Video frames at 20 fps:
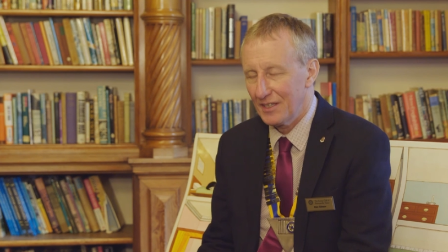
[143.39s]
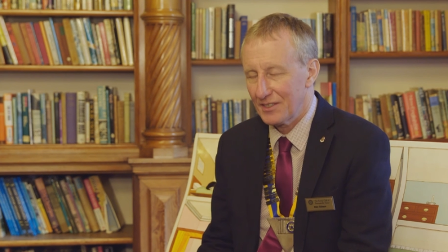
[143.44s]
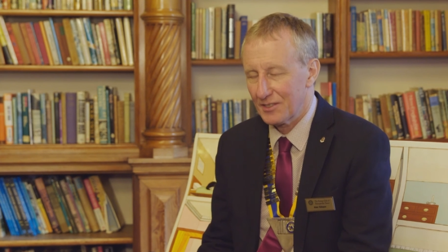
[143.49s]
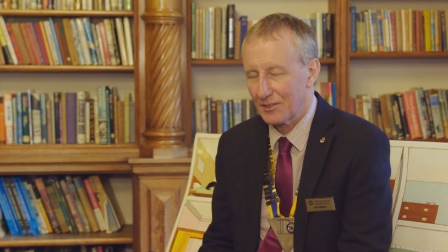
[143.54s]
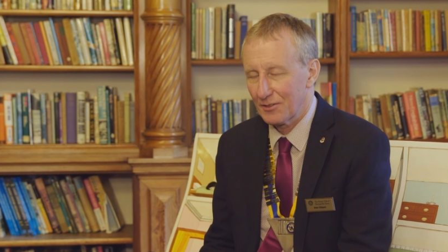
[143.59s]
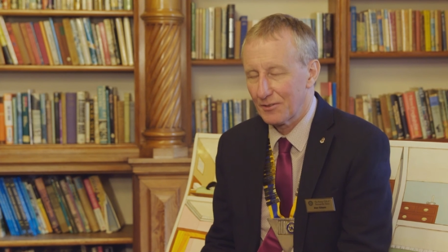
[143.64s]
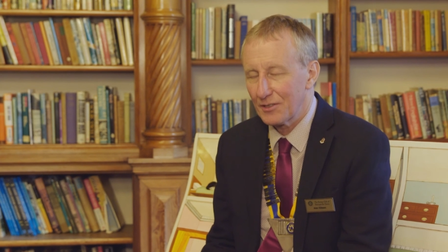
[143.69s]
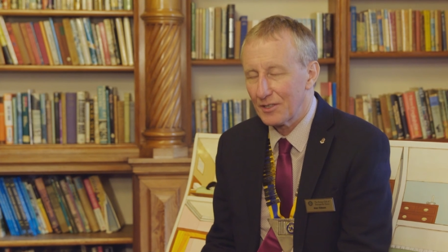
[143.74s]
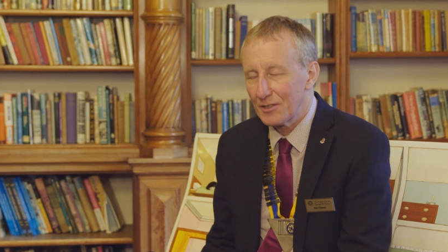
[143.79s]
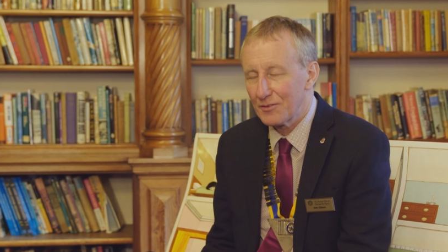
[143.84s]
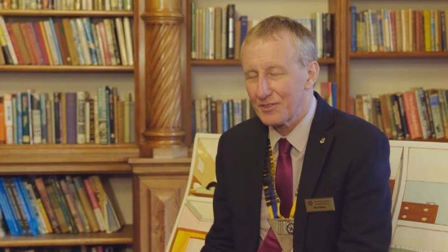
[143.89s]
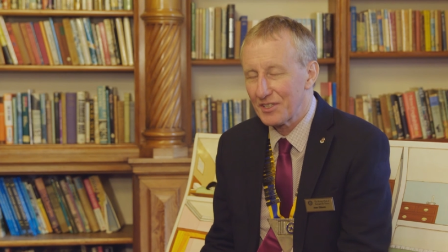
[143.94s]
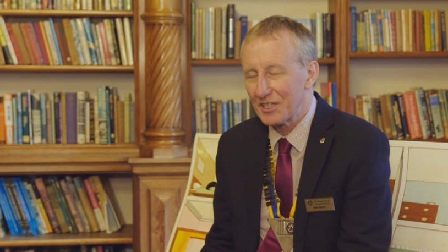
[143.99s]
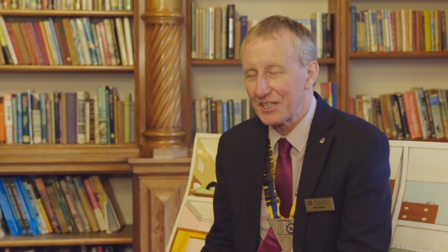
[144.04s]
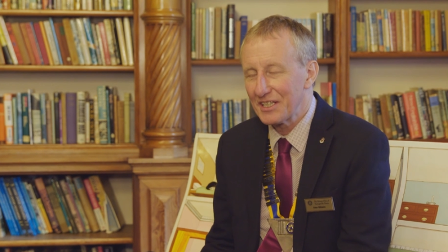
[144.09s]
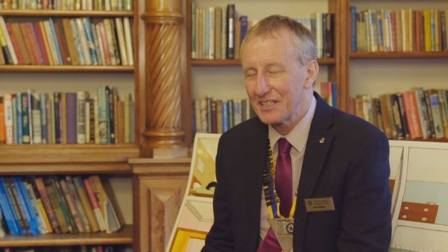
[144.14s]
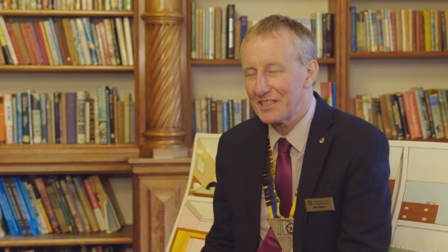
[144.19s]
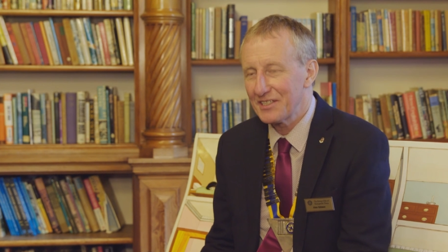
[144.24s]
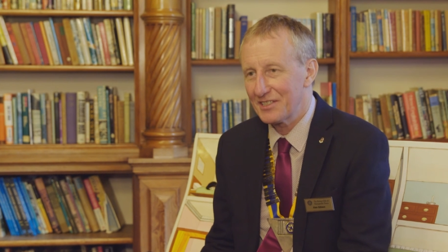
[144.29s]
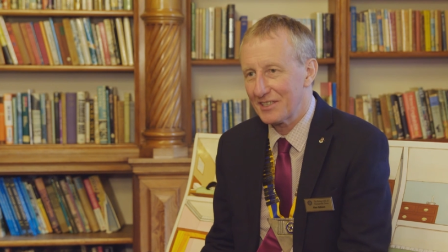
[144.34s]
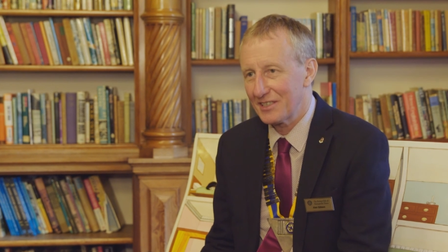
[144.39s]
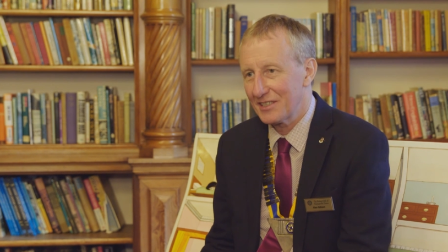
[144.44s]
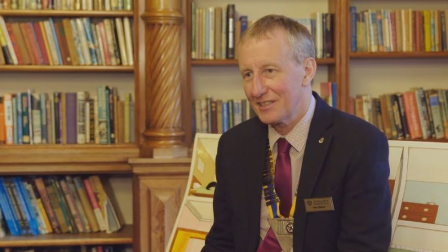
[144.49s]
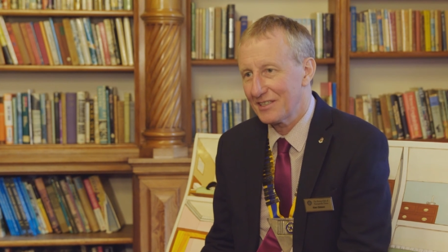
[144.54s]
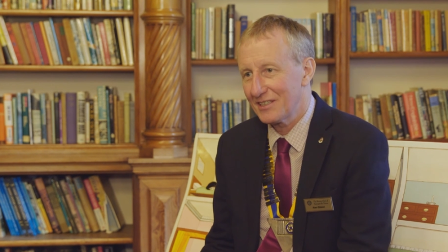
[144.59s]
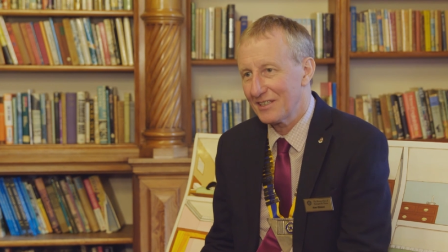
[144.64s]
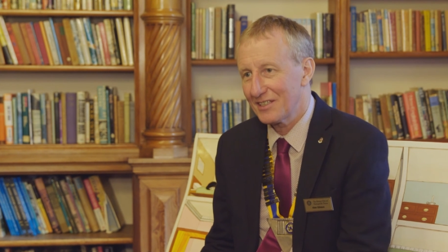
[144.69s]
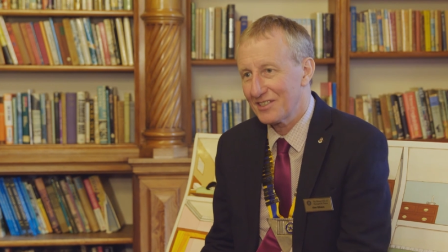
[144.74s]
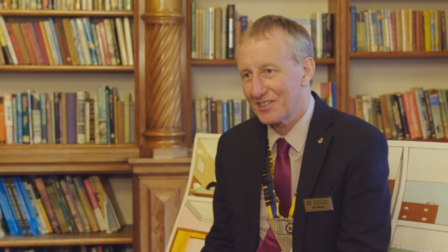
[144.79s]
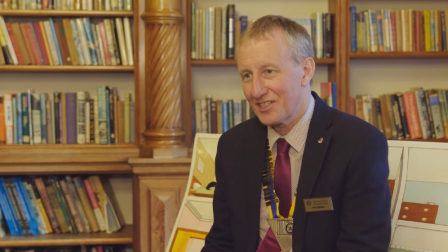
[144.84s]
So it was an
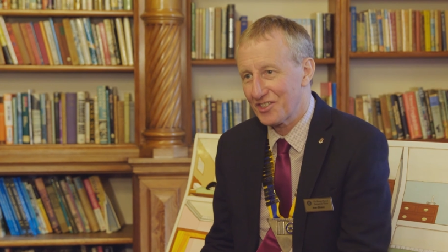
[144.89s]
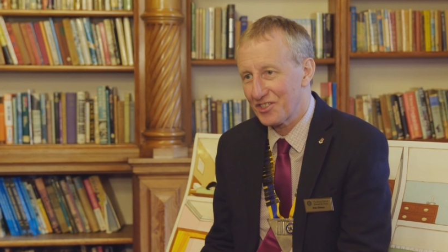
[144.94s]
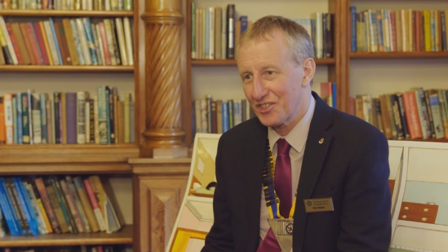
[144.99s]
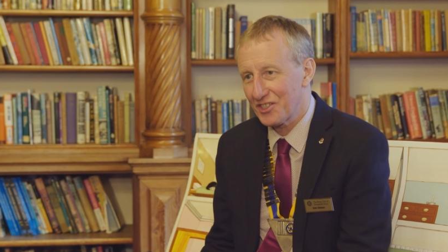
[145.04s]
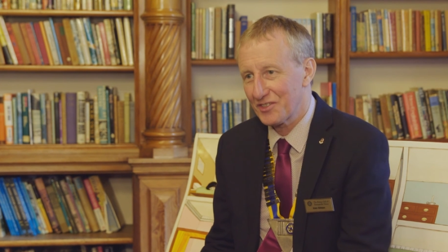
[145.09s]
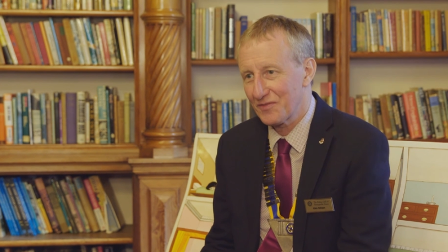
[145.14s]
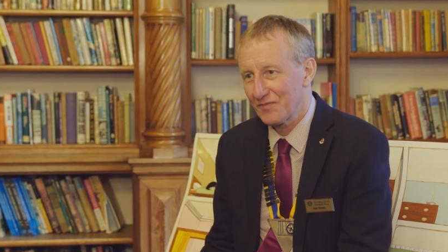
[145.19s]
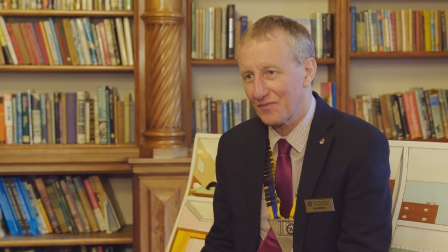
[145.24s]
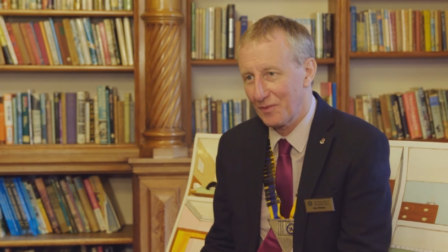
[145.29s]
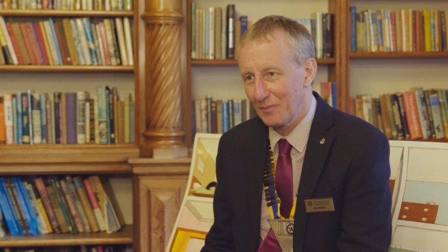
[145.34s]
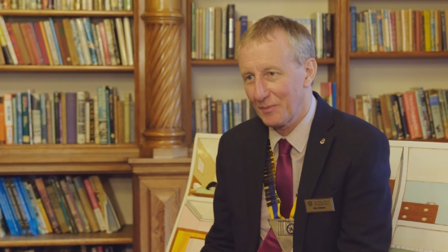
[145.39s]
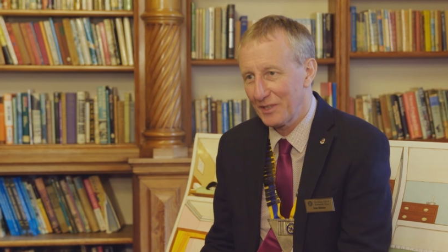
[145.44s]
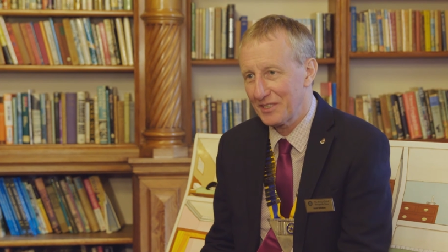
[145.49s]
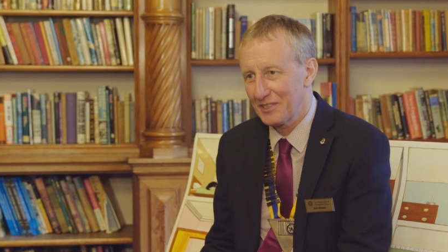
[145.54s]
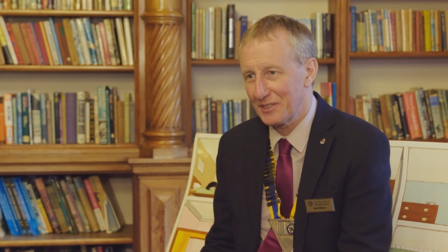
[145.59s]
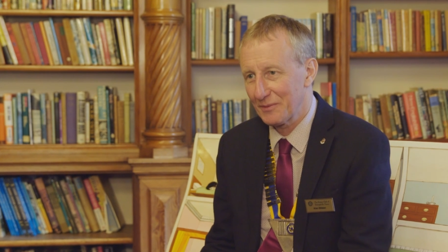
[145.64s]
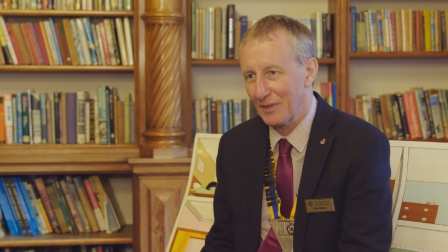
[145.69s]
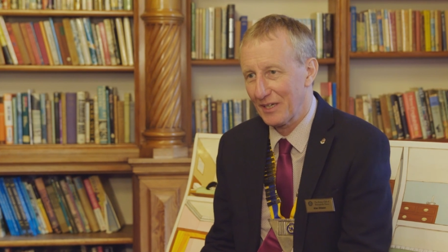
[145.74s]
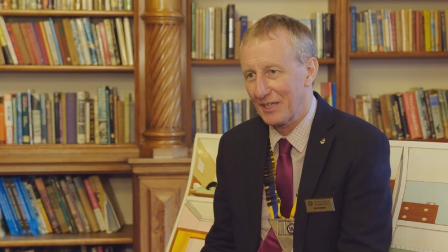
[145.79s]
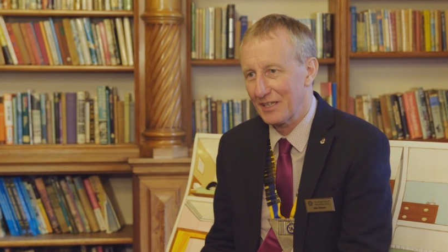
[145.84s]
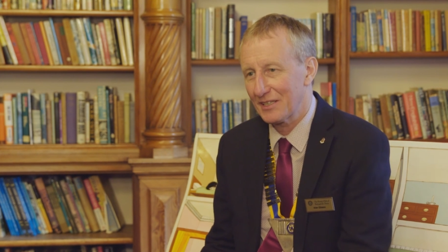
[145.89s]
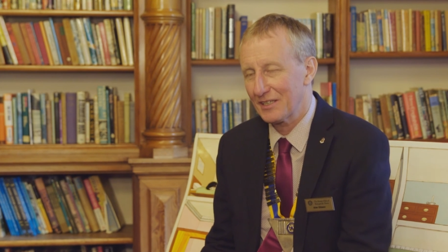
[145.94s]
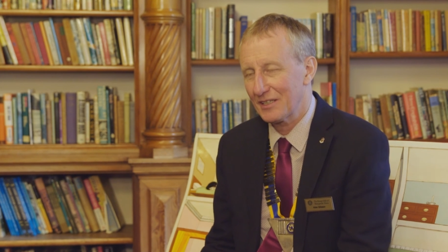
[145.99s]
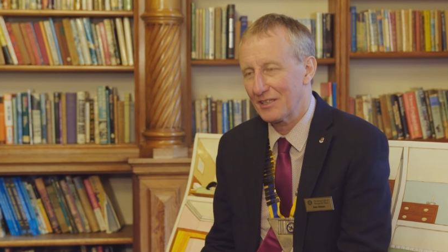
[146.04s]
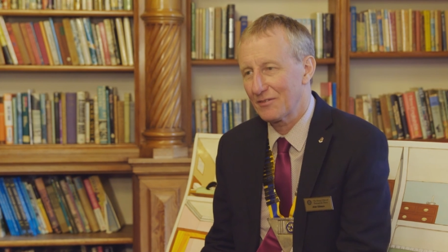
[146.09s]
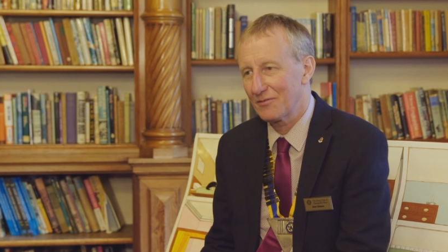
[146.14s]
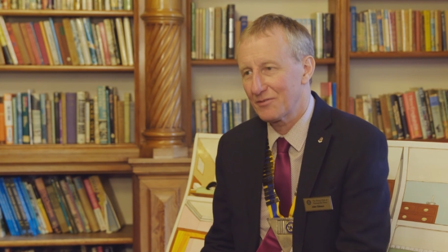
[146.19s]
easy decision for me to make.